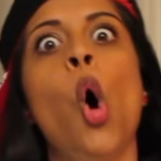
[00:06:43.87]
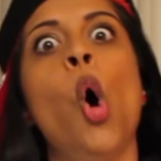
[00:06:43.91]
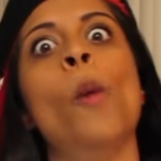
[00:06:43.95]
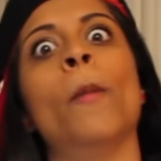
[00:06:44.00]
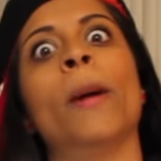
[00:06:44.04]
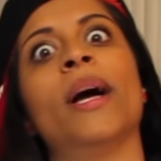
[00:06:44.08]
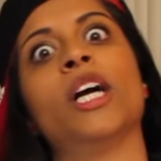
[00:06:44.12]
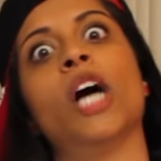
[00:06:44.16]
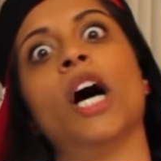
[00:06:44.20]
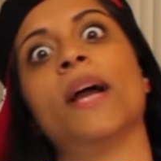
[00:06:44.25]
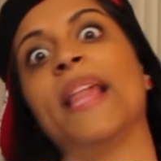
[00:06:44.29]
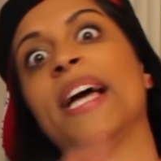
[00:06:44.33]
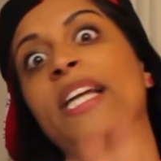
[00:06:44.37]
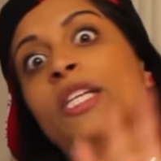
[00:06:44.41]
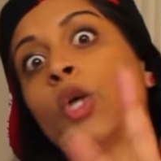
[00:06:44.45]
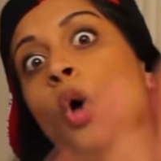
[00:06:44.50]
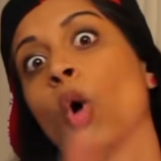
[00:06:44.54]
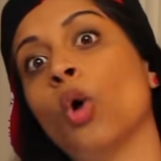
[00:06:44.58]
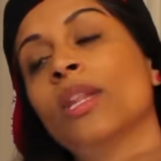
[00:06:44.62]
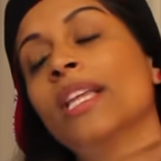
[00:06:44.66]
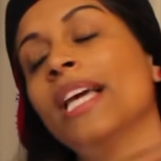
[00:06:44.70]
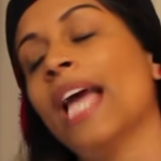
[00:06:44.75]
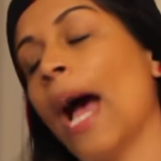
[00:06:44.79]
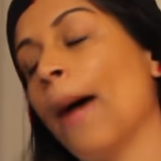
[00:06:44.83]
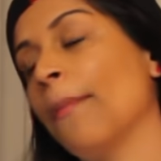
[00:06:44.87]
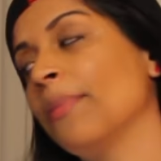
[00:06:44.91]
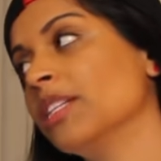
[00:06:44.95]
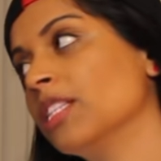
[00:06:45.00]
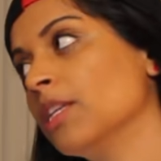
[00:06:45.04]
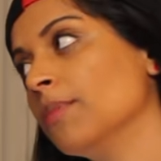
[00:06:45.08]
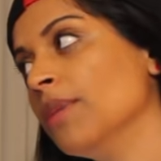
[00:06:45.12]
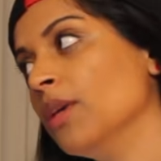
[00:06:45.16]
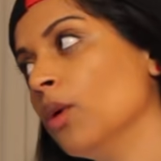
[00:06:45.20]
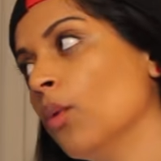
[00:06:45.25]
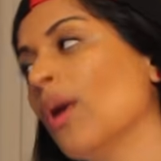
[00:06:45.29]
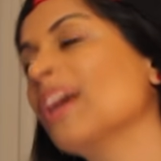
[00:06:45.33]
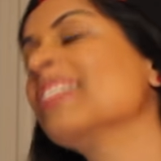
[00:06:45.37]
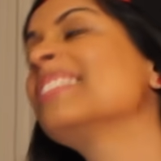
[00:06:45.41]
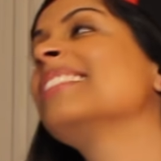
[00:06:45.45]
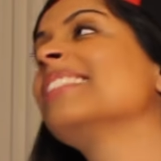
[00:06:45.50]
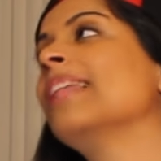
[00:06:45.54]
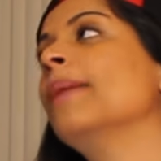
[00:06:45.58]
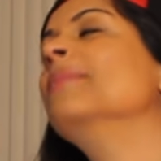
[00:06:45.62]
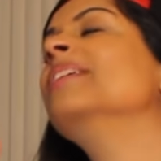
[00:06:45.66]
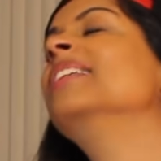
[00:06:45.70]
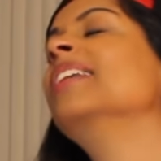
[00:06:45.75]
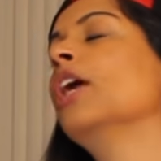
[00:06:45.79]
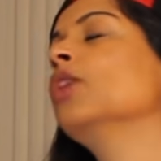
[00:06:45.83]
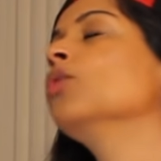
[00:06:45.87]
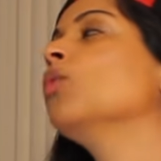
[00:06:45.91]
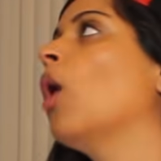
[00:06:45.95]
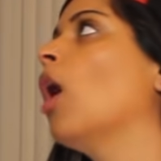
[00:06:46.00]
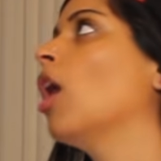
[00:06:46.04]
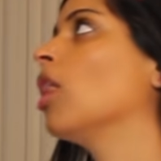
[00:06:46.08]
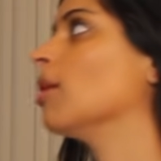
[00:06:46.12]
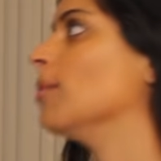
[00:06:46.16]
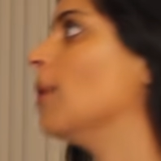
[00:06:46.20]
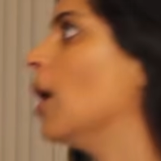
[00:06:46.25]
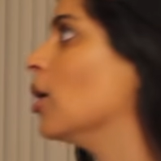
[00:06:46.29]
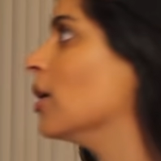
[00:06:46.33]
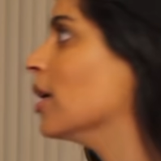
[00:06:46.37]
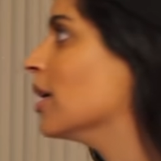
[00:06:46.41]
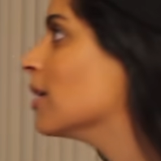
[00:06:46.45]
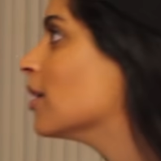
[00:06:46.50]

Oh my god, that totally happened to me once. Let me tell you all about